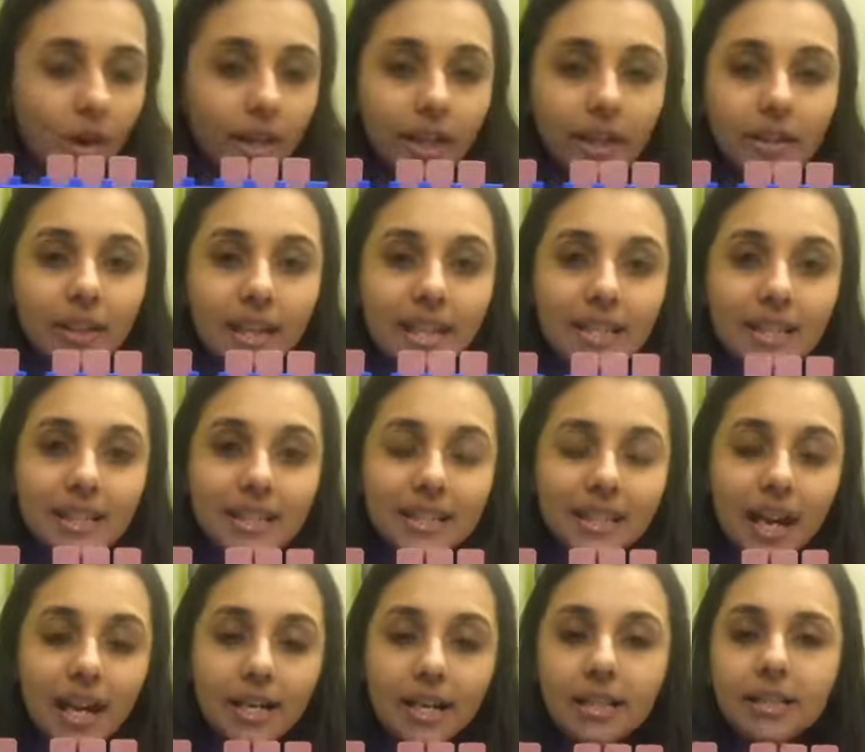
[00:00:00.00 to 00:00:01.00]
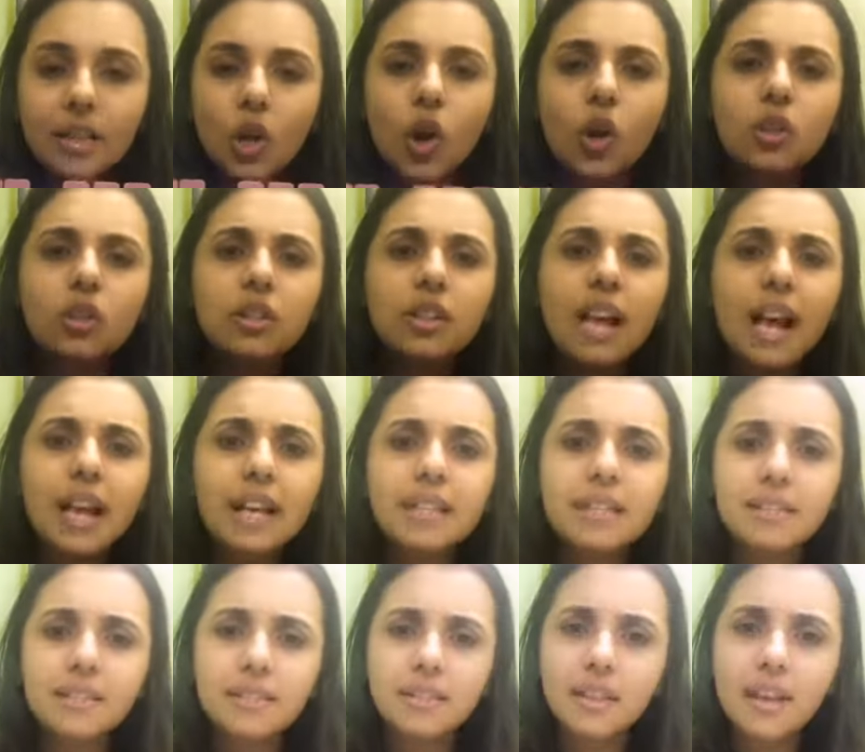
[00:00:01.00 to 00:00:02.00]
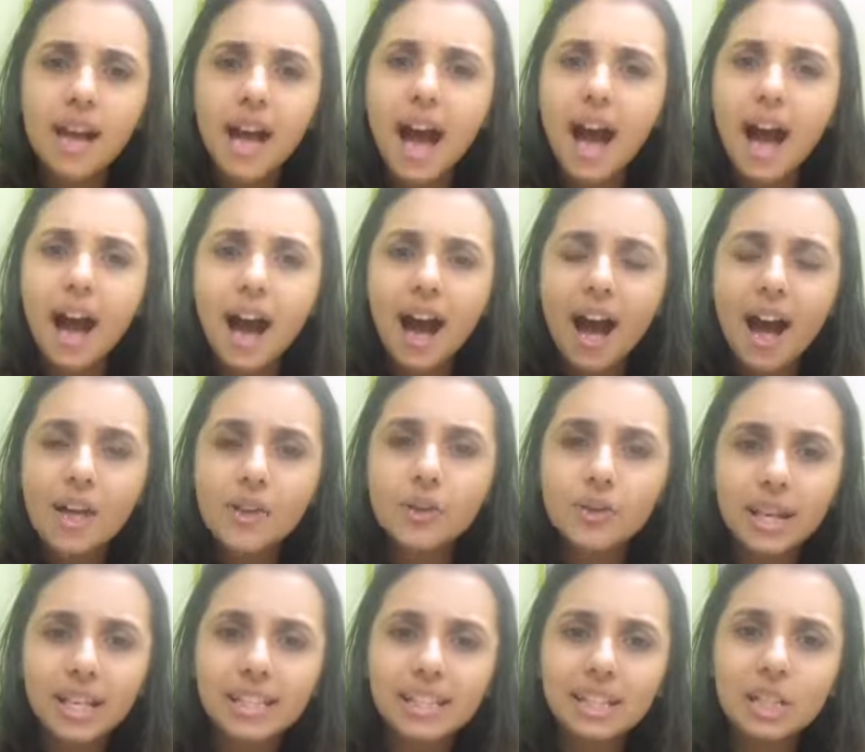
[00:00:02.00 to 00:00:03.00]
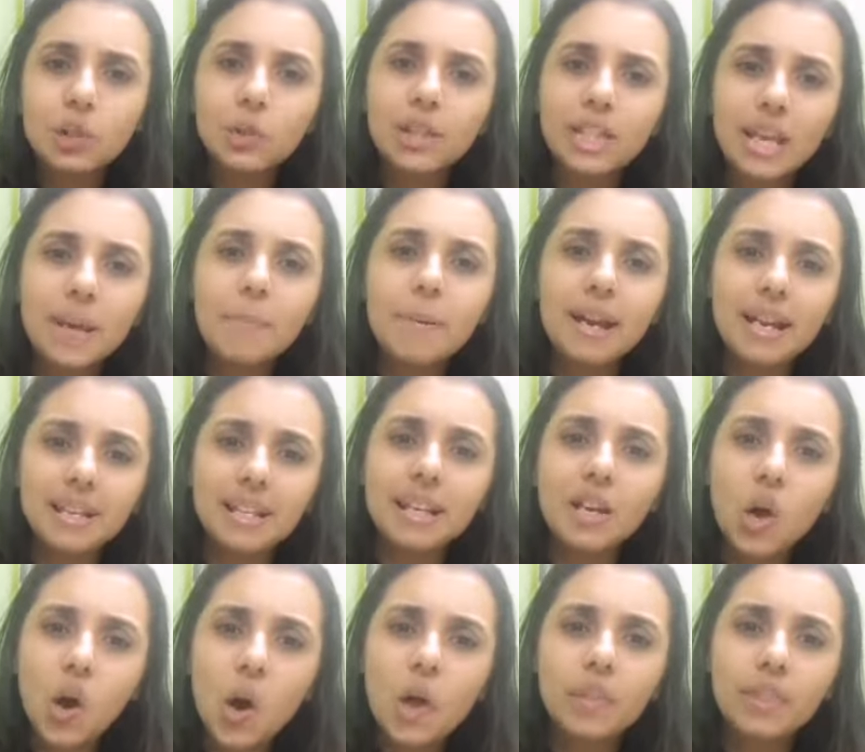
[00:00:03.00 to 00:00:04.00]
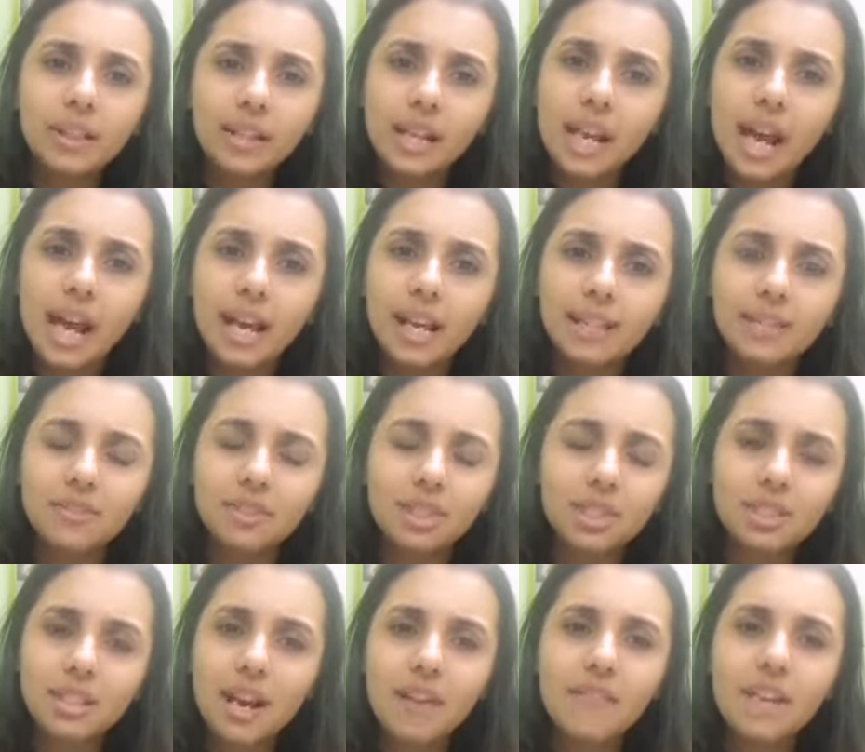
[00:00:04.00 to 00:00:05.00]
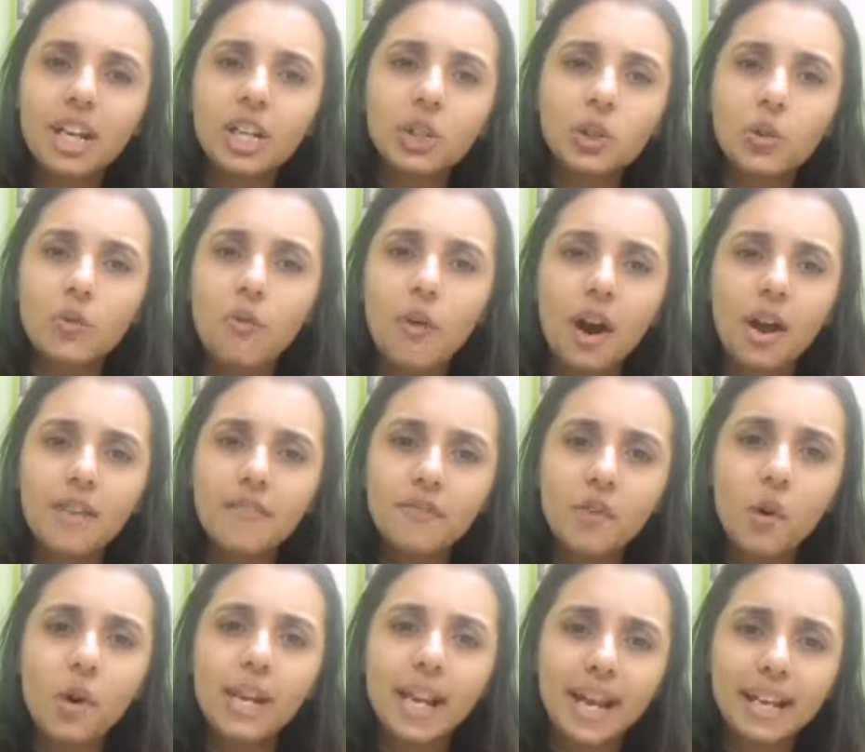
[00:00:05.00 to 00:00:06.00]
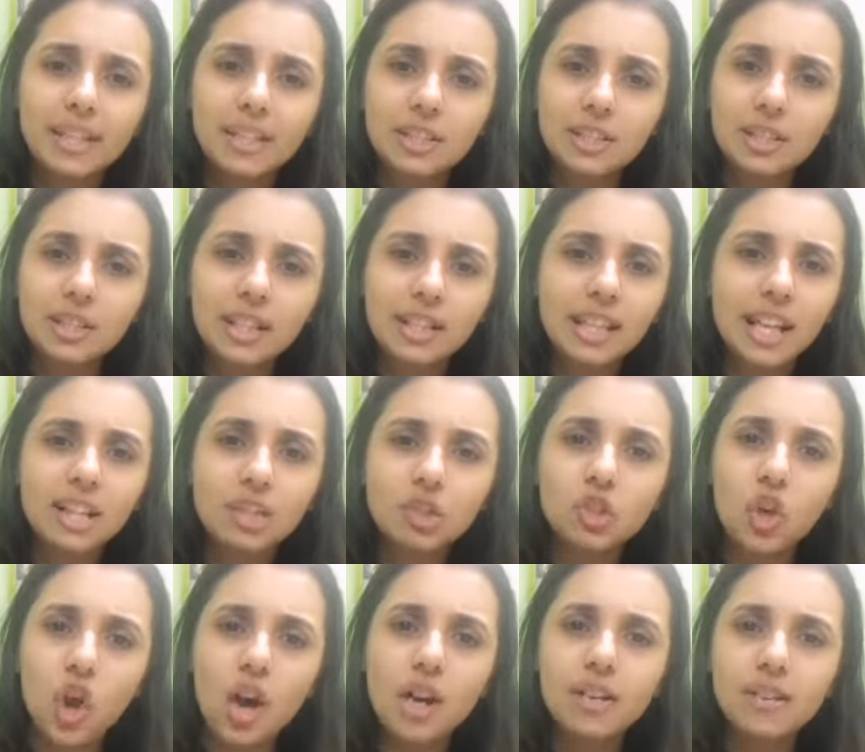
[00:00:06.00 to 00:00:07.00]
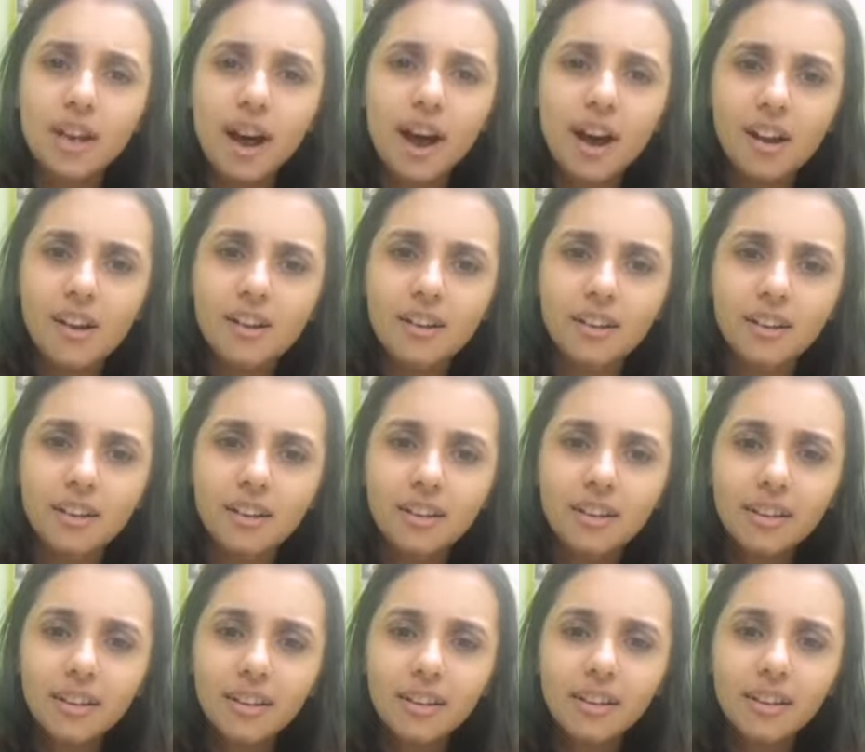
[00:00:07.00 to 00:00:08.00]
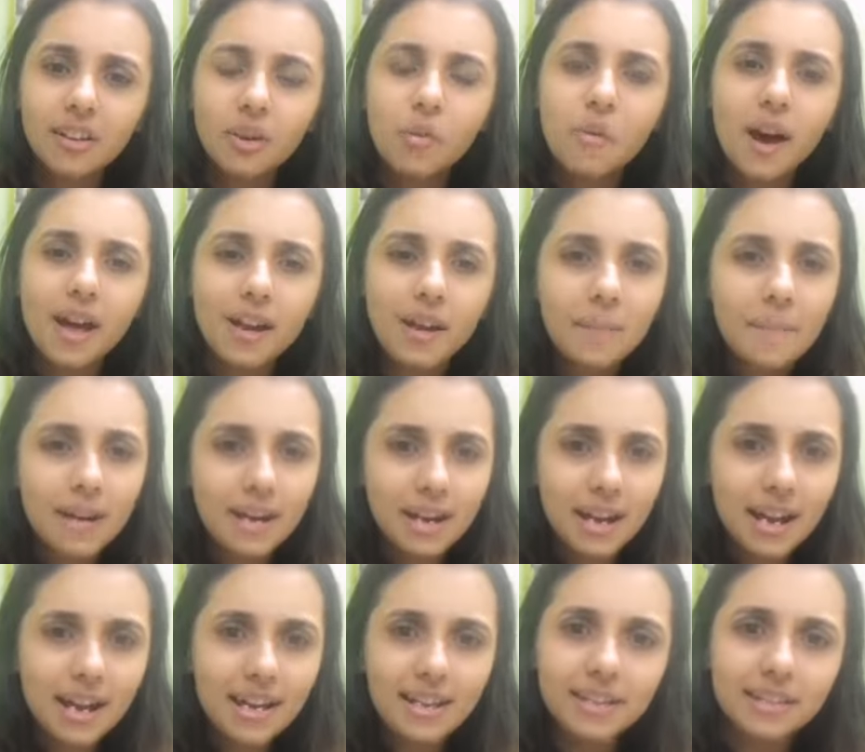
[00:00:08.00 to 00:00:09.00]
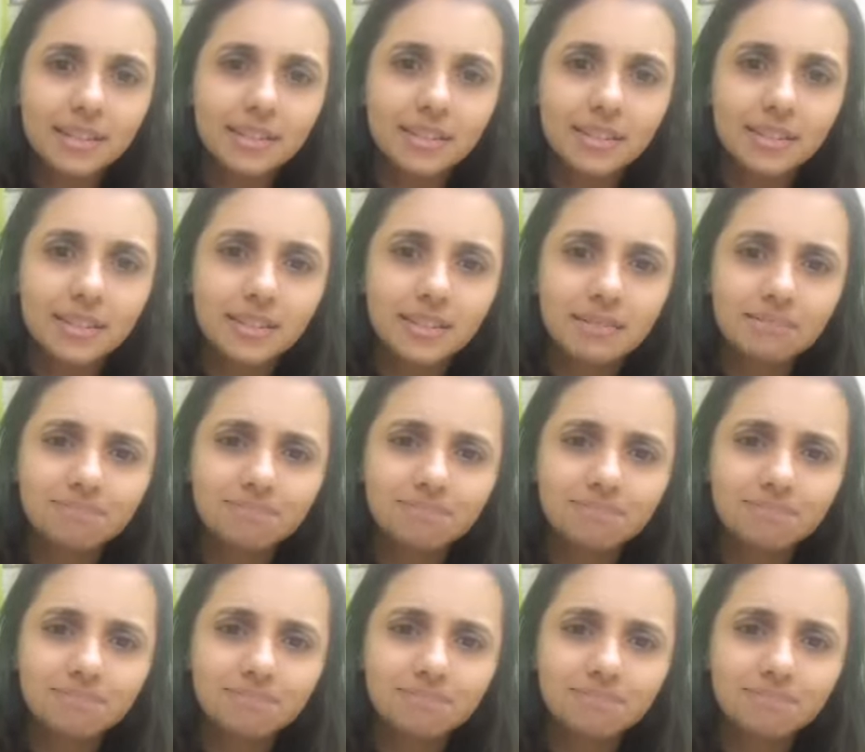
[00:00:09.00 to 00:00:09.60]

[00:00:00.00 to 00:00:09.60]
okay. You guys can start guessing. Also guys you guys need to keep hitting on the likes. We just have like 244 likes today. That's not done. Where are my likes?